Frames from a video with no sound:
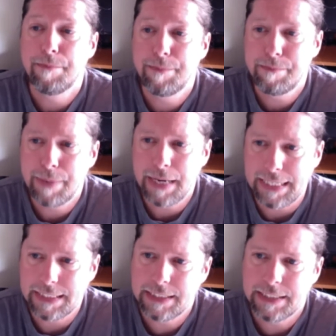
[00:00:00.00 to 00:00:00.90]

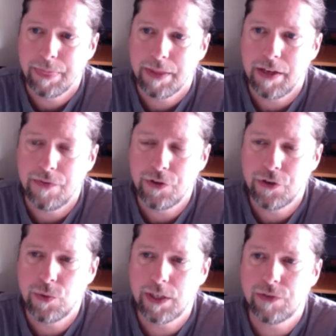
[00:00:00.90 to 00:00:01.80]
but if you're
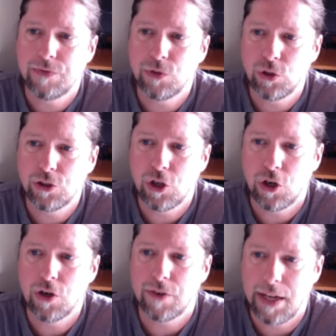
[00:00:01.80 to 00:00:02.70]
doing a full
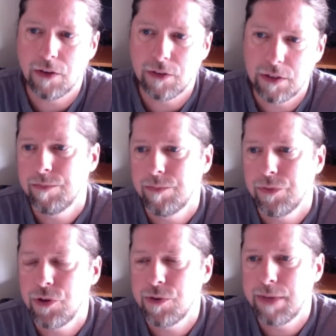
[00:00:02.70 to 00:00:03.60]
turnaround,
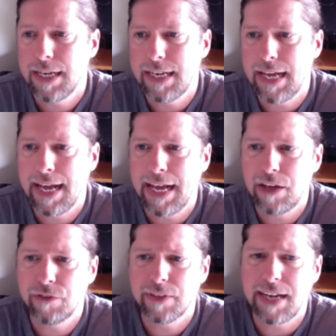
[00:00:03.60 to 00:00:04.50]
you might
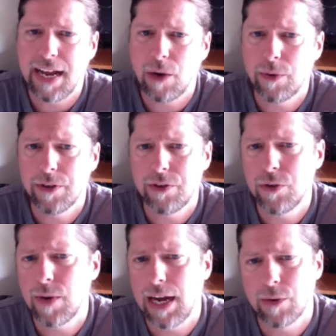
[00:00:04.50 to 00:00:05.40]
have an hour to
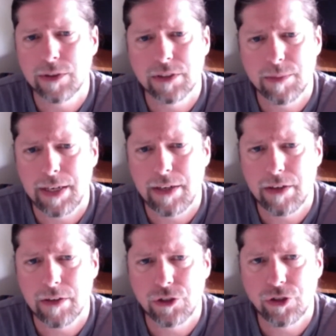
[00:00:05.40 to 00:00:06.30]
2 hours, depending
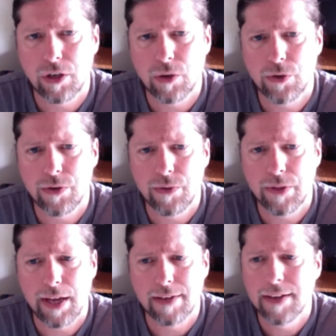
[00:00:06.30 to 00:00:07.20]
on the show, to do
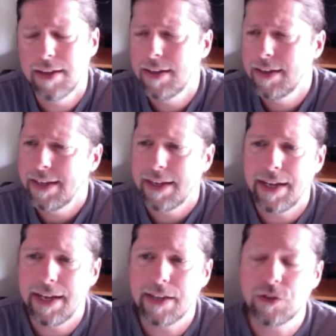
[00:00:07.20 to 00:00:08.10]
that.
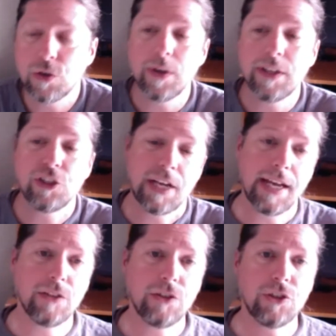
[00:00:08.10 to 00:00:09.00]
It's going to
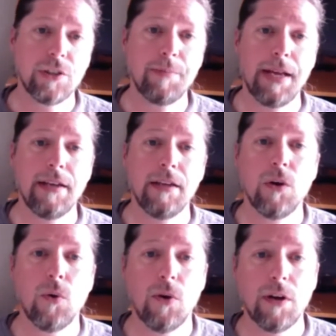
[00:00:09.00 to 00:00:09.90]
change depending
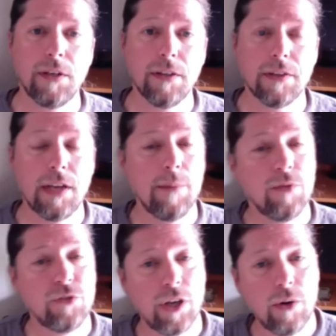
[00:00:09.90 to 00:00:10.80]
on the type
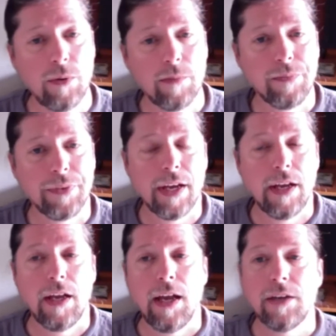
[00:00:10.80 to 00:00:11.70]
of show,
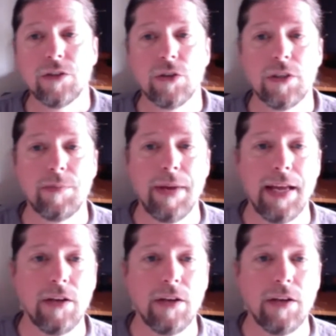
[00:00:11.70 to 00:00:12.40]
and it's going to depend